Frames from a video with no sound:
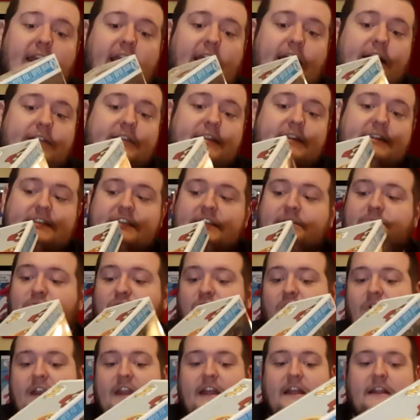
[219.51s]
And this is
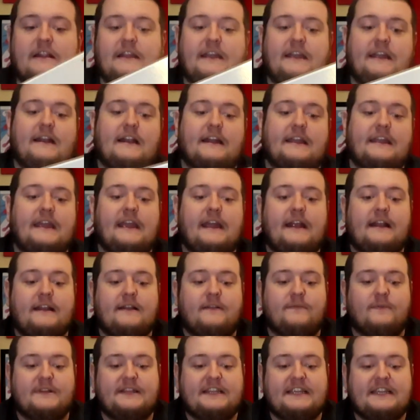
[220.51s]
pretty clean. Again,
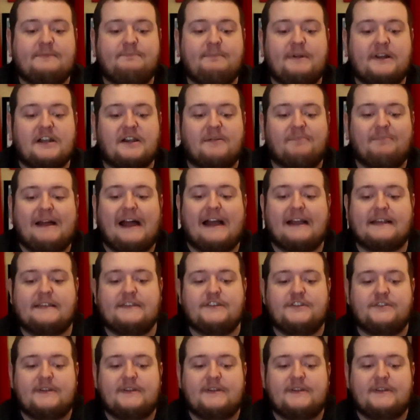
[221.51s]
with these bigger boxes,